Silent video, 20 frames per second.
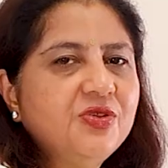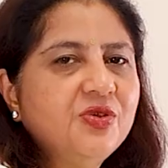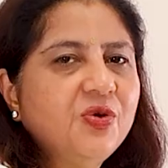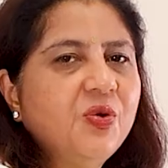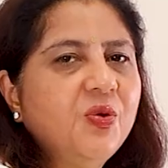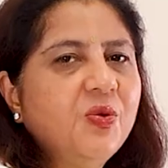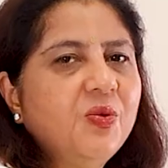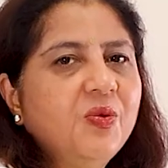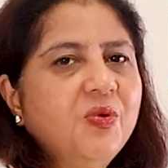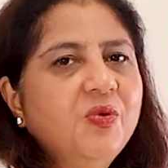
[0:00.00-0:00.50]

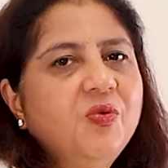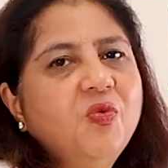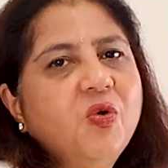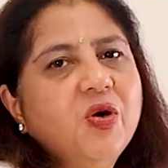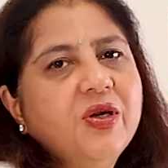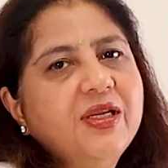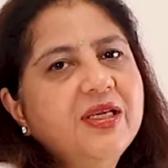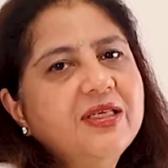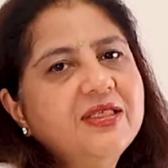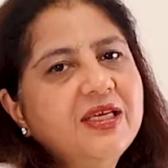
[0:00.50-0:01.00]
So
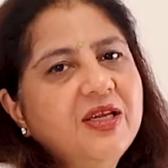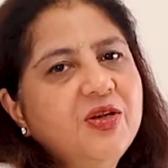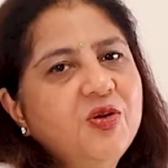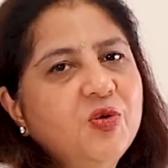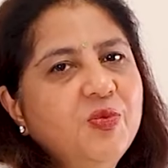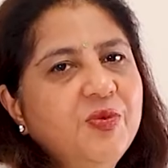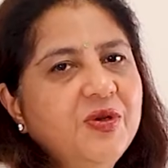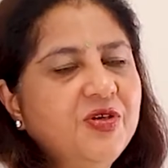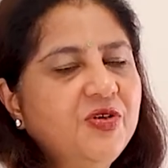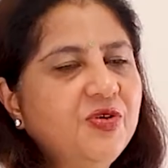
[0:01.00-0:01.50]
what does
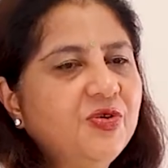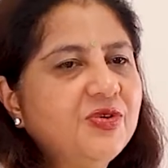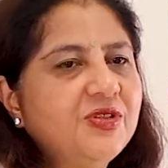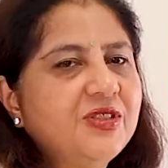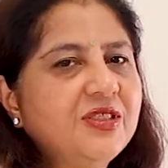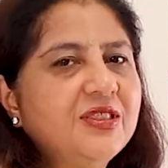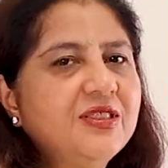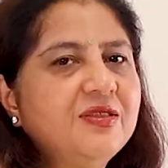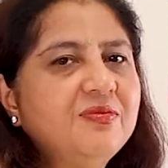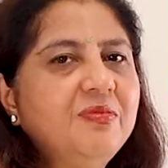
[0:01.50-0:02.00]

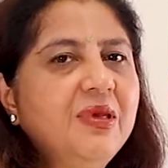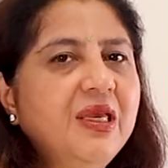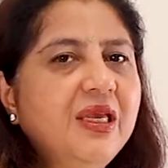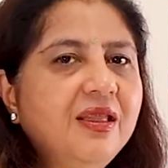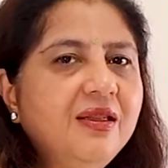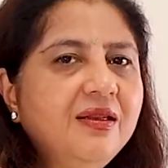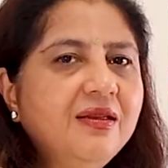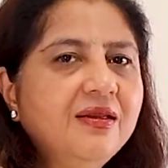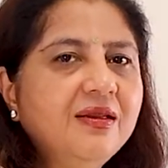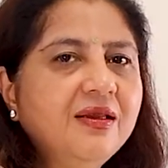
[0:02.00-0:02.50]
endometriosis
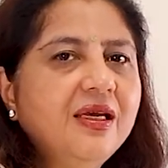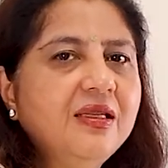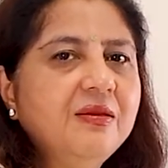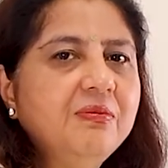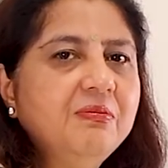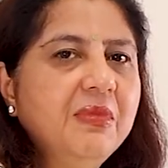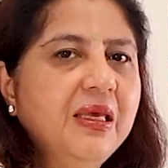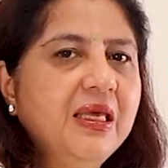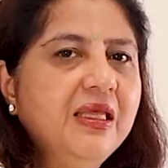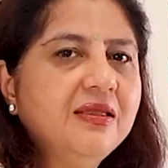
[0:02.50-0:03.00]
mean?
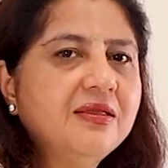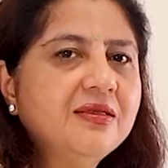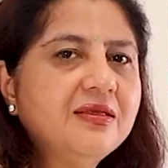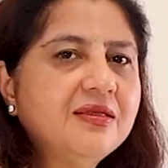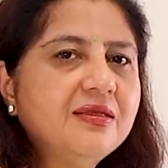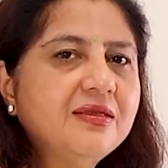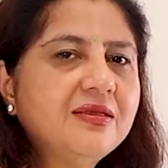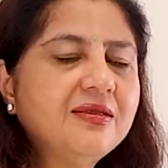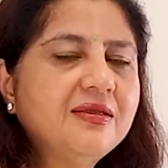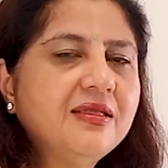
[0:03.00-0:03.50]
It
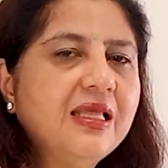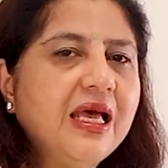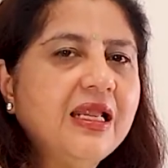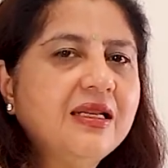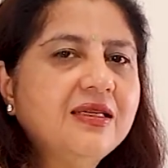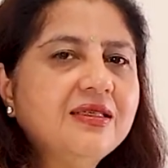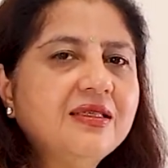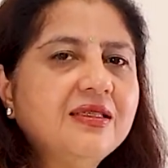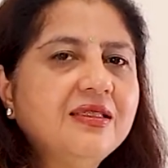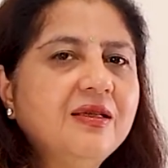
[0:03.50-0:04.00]
means
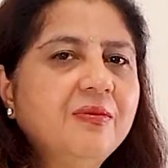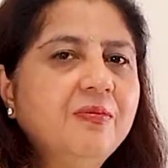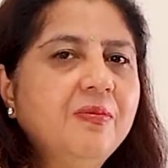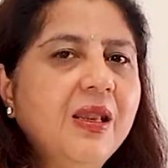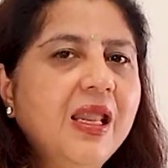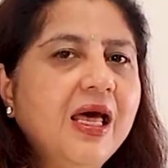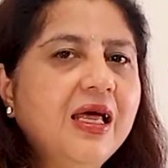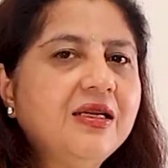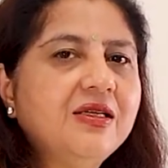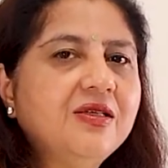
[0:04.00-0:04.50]
that the
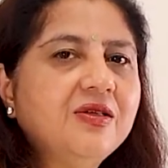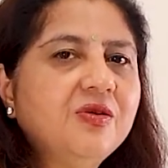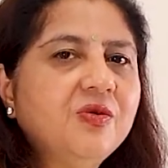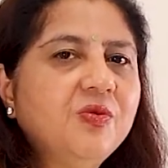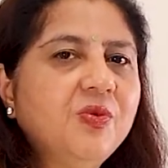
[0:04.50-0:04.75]
blood